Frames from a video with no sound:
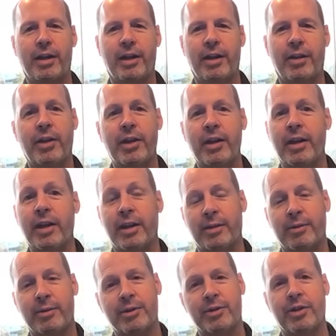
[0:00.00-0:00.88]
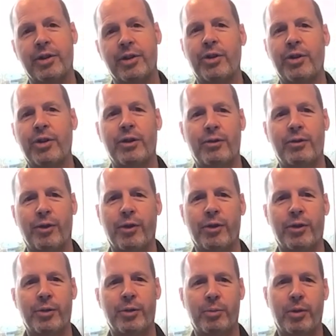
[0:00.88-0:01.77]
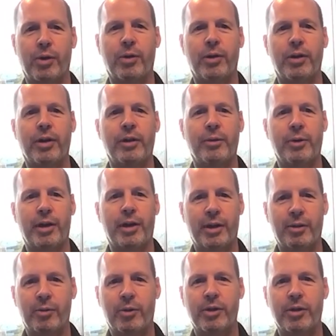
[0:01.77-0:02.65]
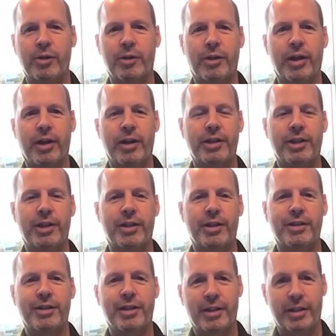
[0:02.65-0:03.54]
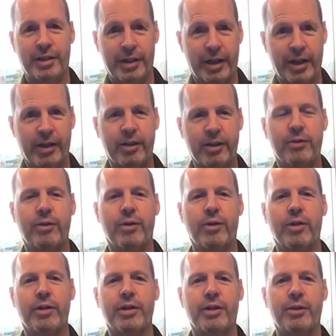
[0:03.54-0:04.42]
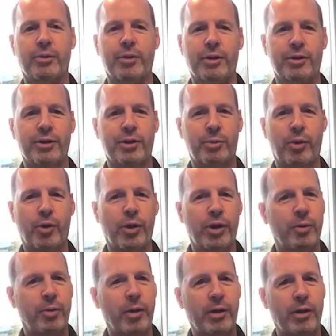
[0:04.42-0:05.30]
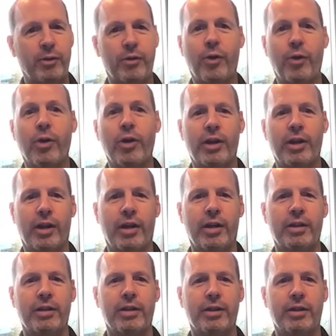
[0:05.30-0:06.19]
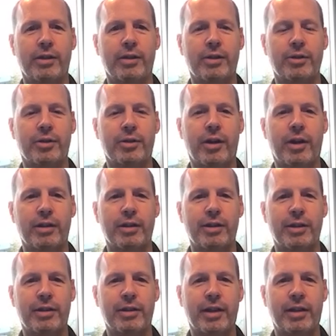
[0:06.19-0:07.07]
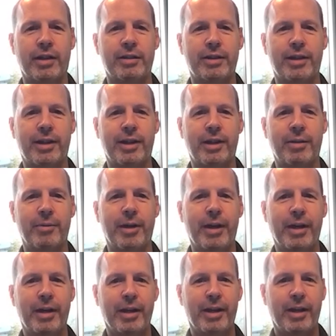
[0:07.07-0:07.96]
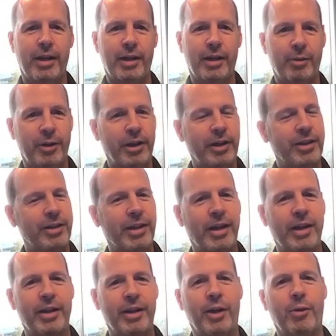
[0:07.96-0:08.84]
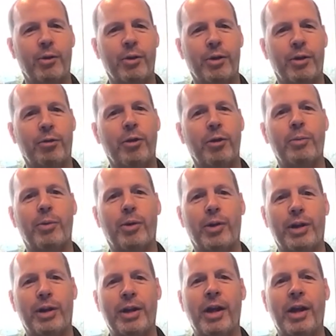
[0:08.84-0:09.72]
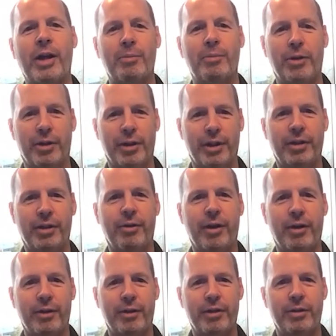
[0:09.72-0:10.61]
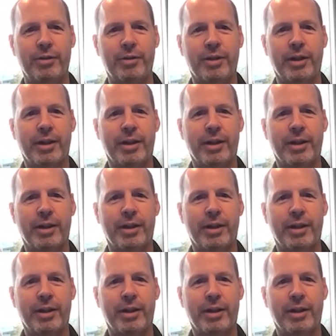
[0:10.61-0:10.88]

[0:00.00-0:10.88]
I think I was the 34th employee. We had one location in California. We were supporting about 49 clinical trials at that time. And we ended that year with 3.9 million in revenue.